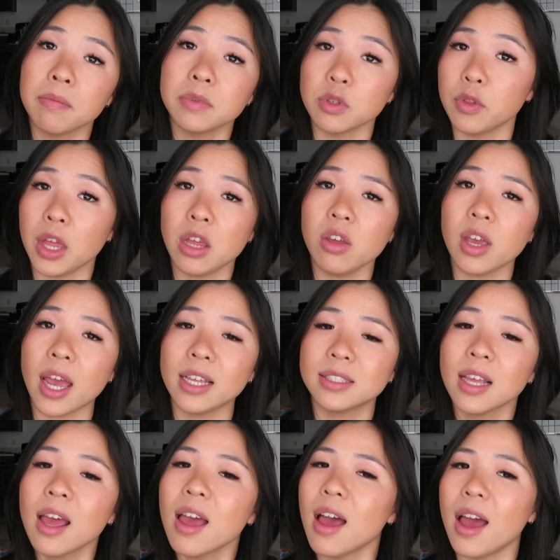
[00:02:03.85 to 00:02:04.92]
So thank you
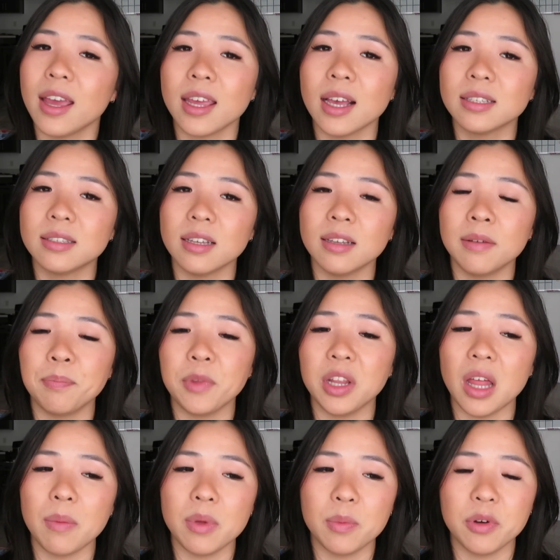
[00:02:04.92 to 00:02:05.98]
guys. I guess um,
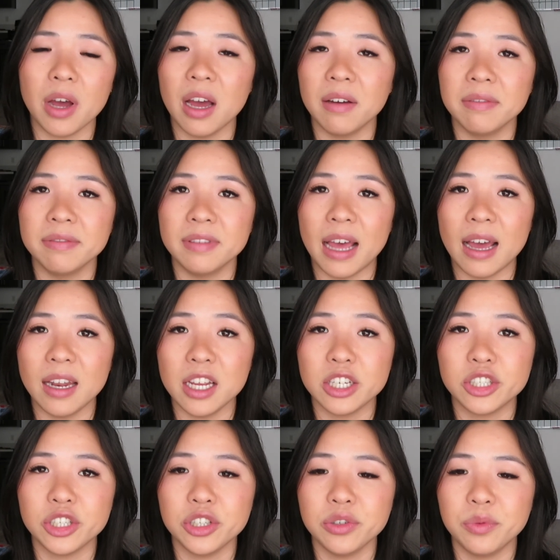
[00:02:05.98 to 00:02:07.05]
a lot of people have that
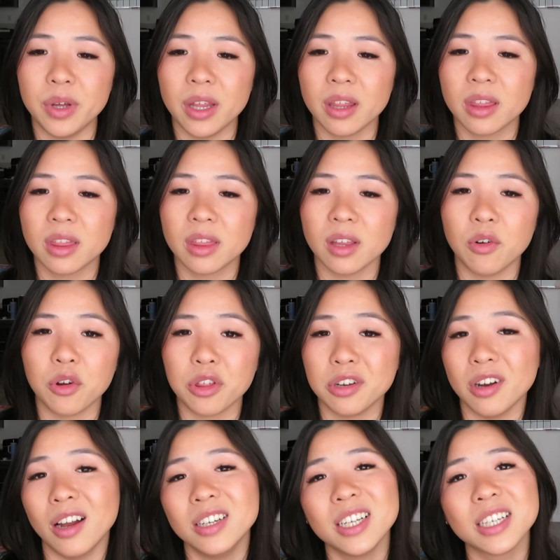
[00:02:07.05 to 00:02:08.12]
issue with
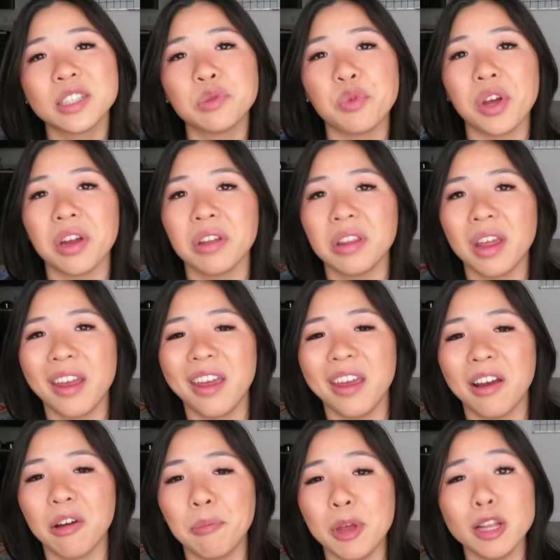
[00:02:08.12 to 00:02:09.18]
orthodontics where
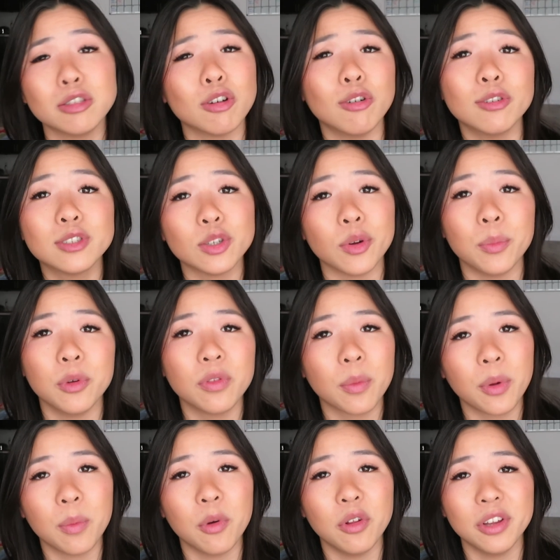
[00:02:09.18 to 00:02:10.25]
they are being told to remove
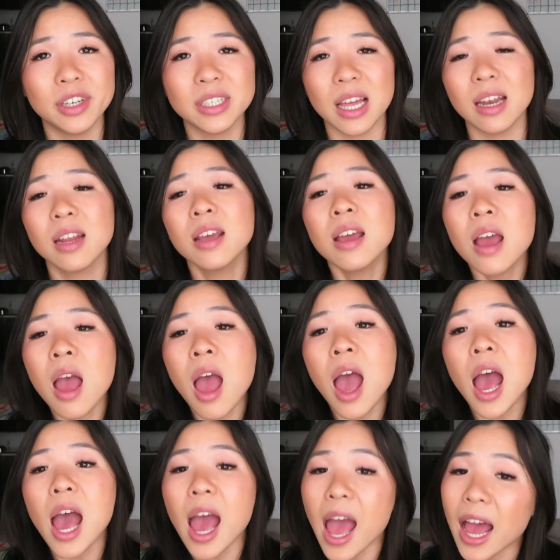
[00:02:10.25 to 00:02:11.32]
the premolars and
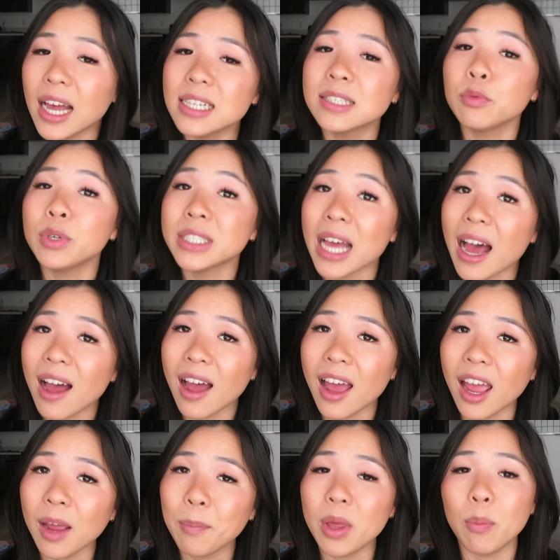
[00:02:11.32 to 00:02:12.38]
as was
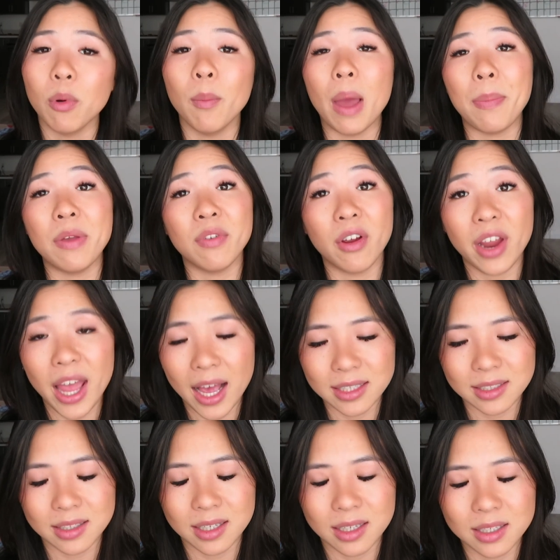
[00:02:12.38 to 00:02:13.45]
I, people might be very
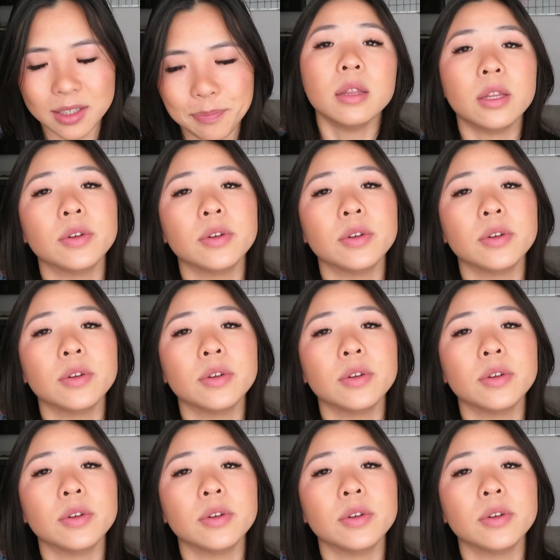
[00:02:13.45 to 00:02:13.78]
hesitant.